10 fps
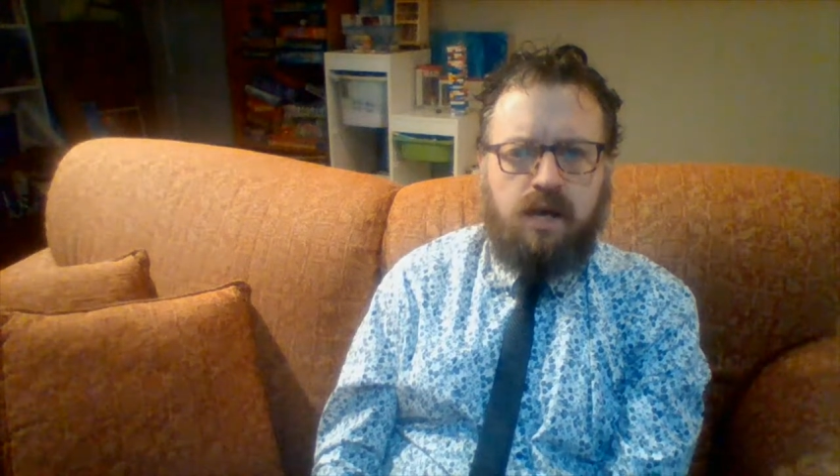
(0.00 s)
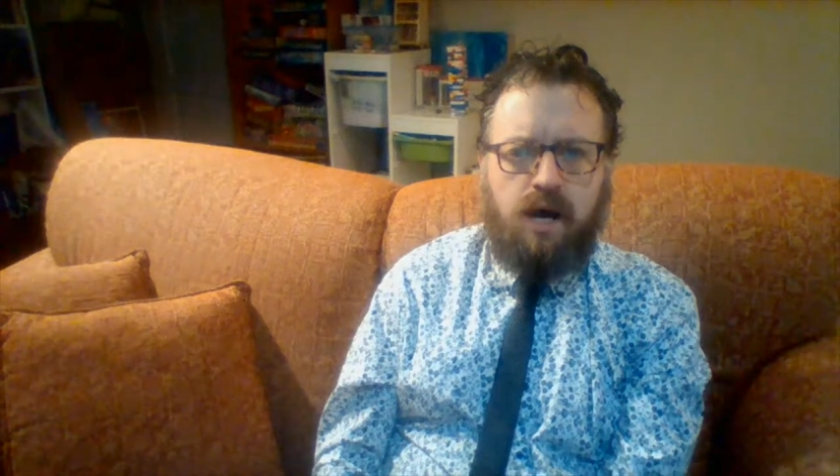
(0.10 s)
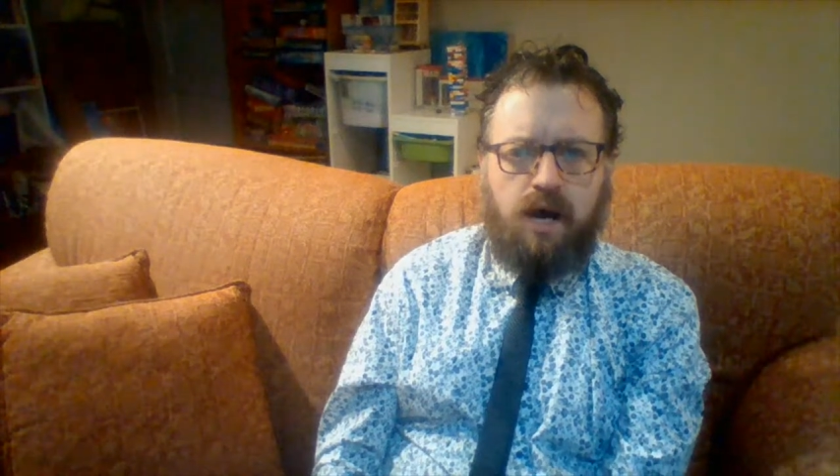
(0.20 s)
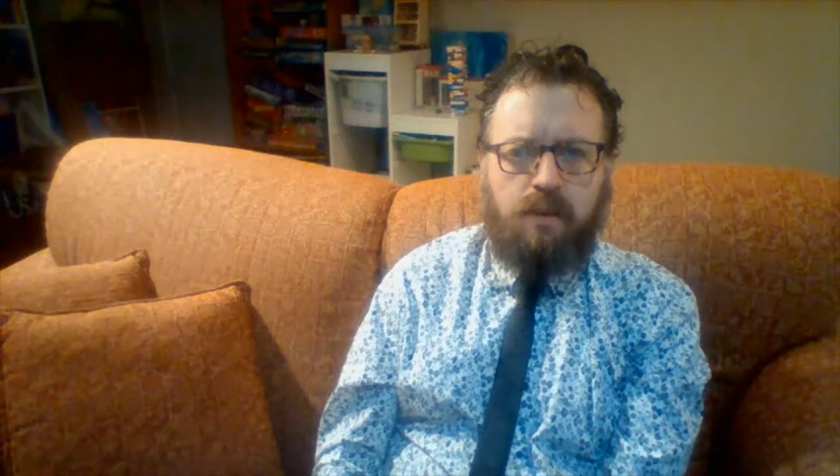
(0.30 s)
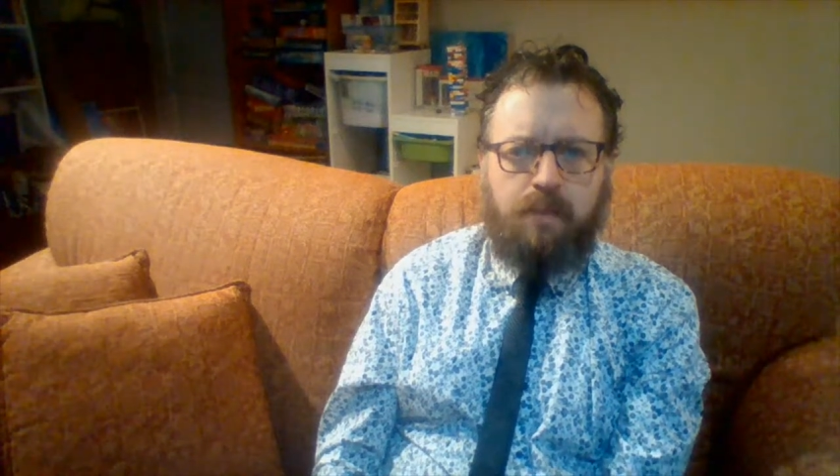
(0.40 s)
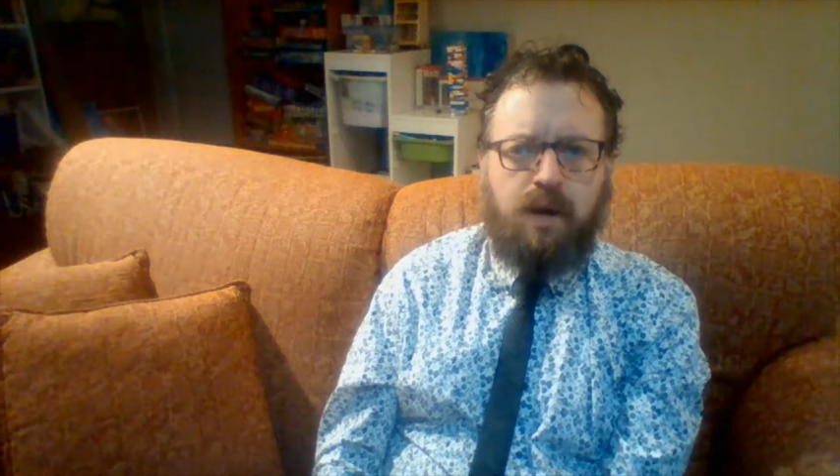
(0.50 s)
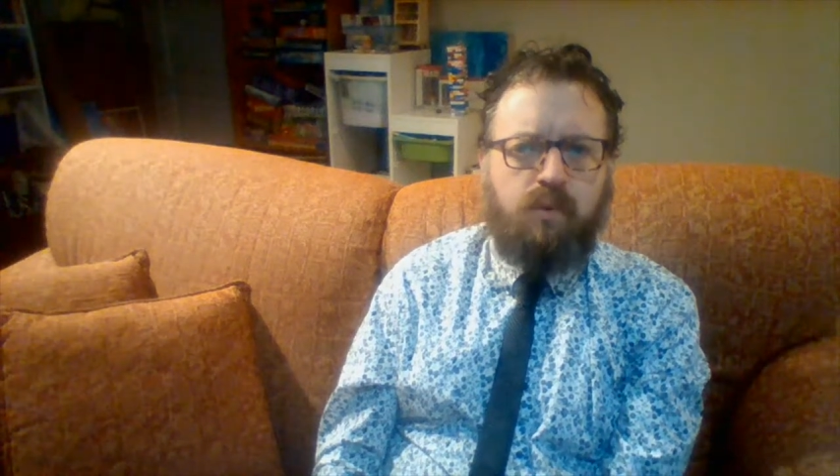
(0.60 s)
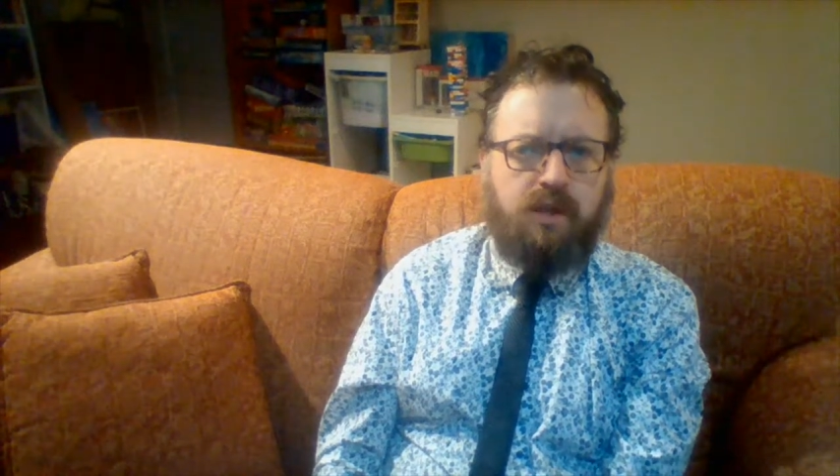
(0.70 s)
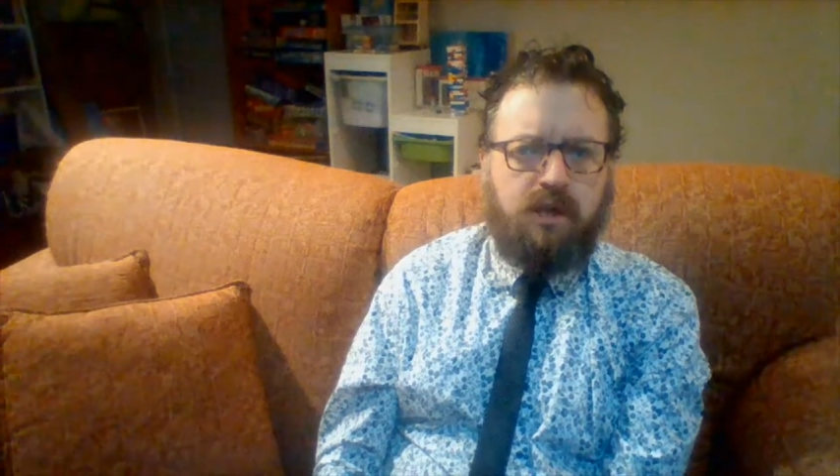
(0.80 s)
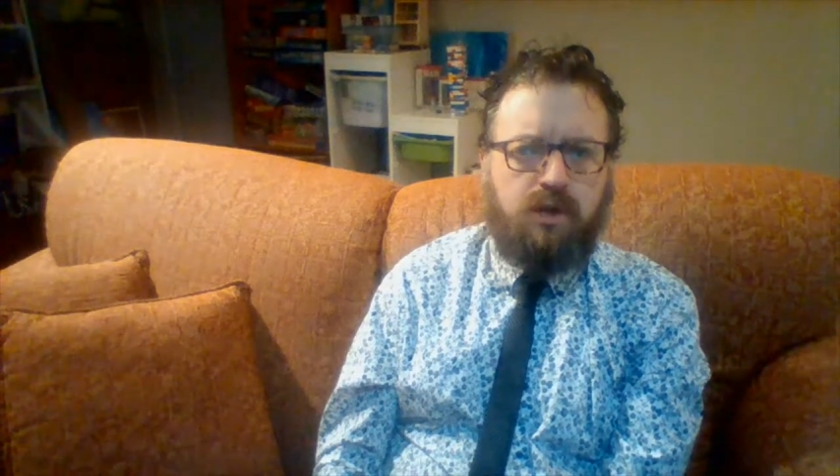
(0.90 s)
But I
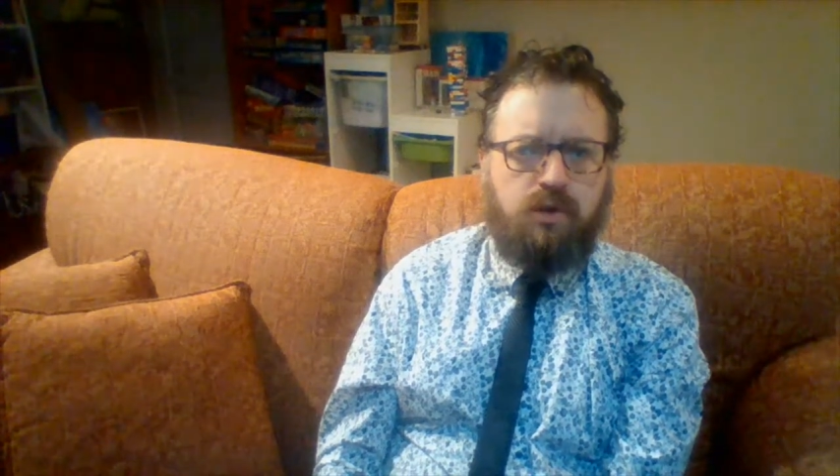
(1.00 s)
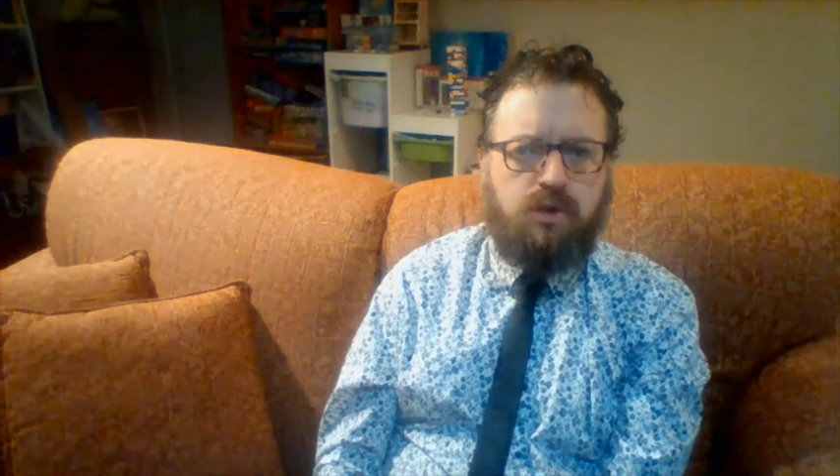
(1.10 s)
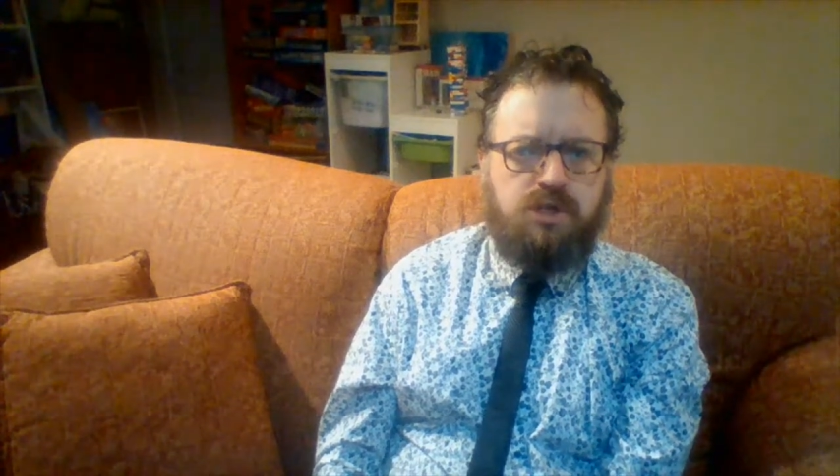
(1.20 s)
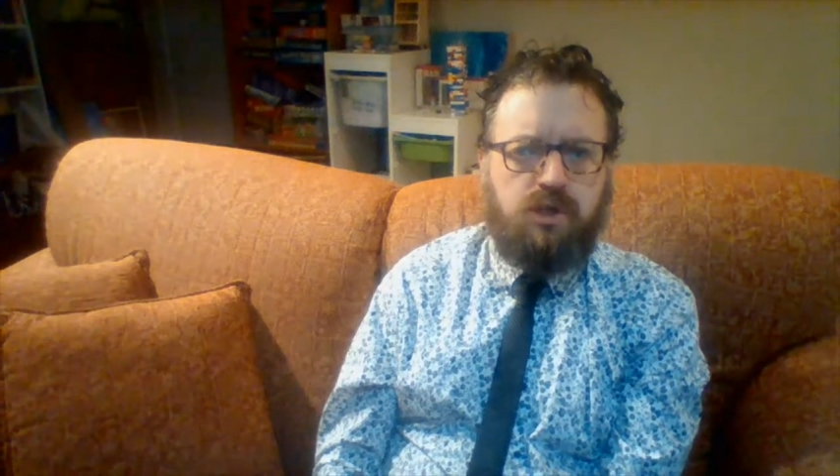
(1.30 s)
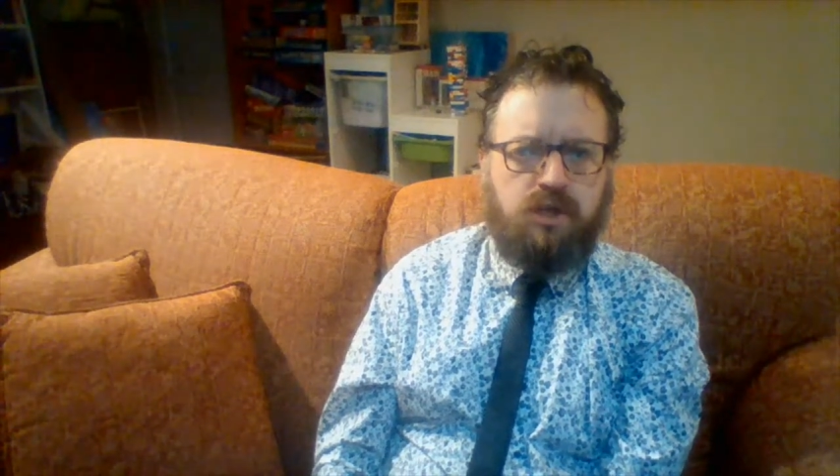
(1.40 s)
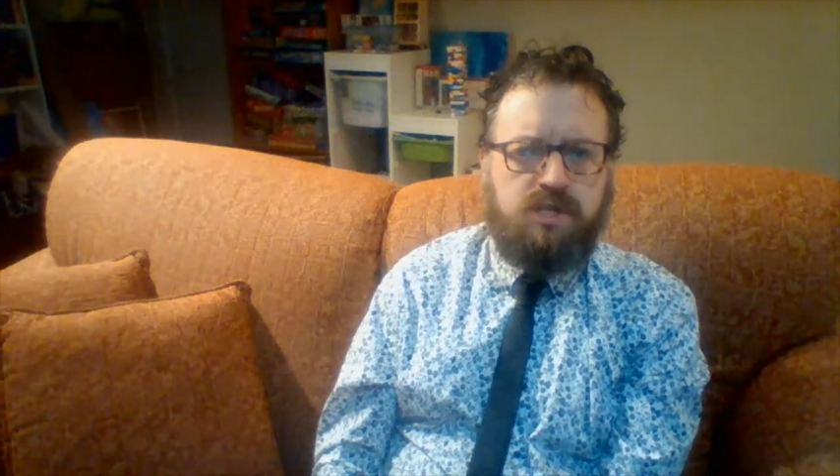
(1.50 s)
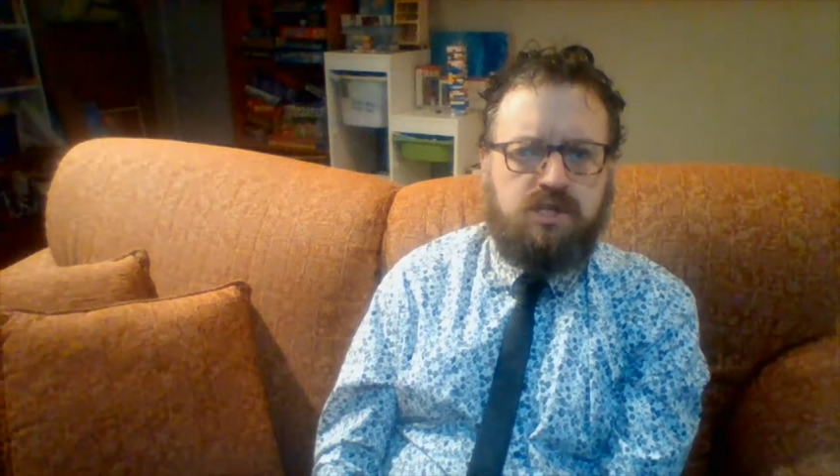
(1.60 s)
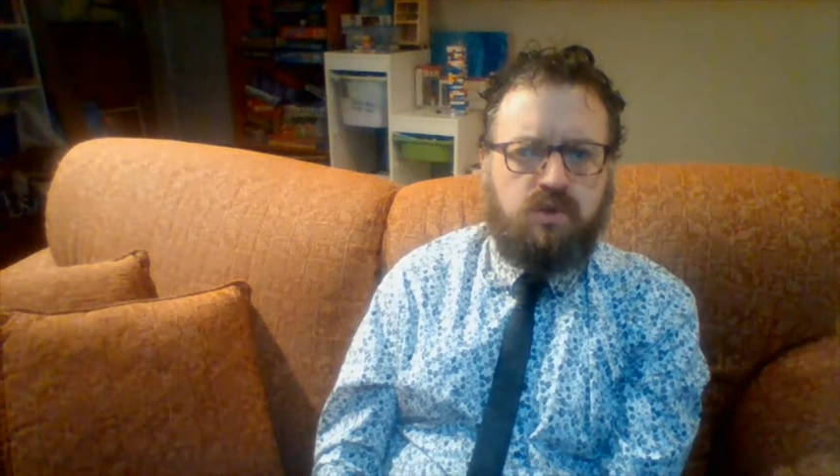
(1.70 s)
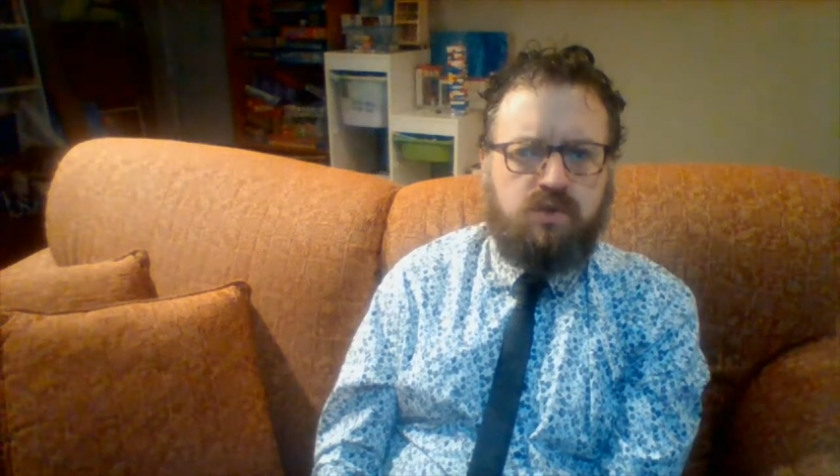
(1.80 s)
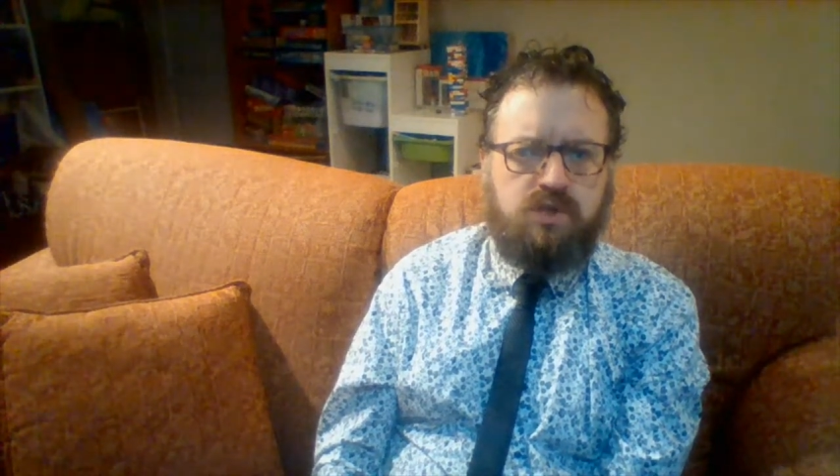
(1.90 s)
really encourage you to listen to those